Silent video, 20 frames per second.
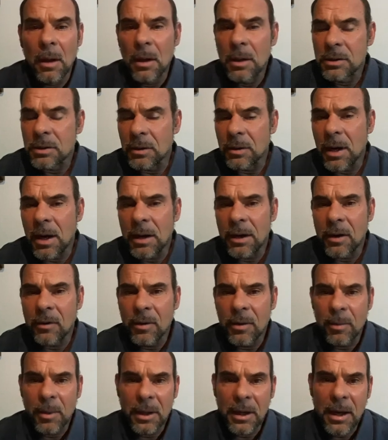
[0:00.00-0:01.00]
So not
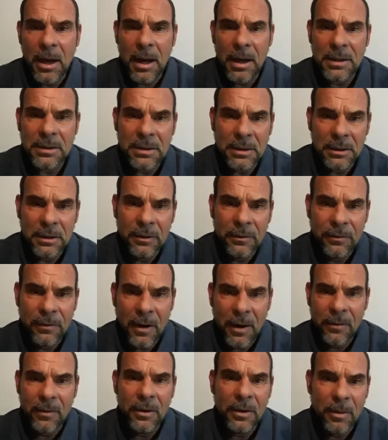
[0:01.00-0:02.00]
everybody has to lift
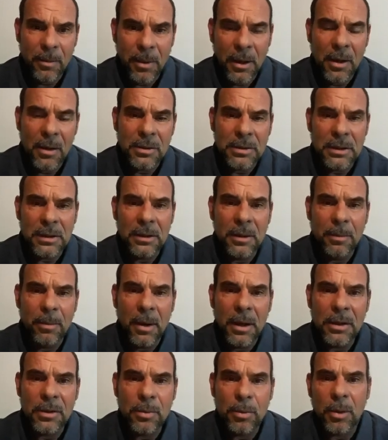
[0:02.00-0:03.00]
500 pounds on the
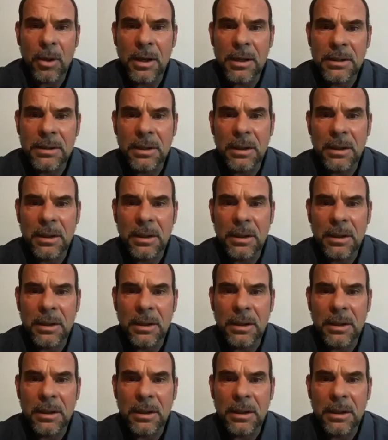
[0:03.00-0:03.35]
bench press